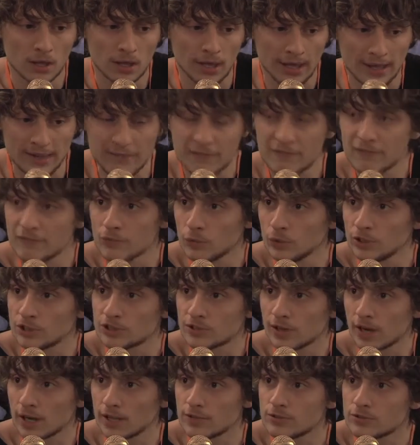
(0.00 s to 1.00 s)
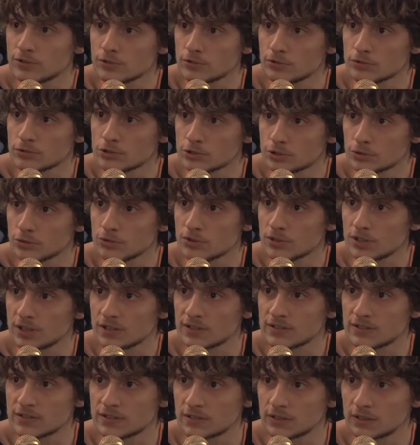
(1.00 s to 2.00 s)
if we try to shoot
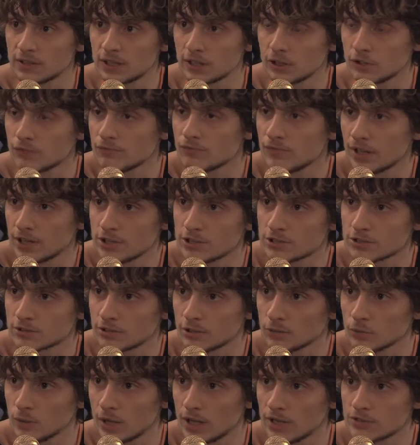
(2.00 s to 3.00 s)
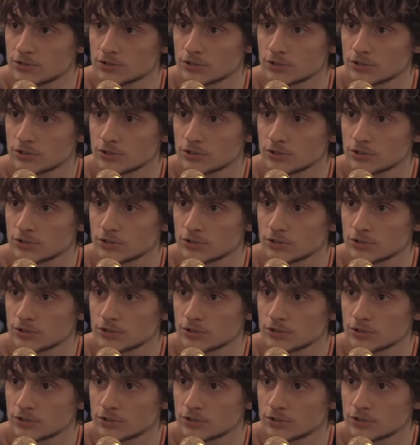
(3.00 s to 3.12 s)
this in a conventional way,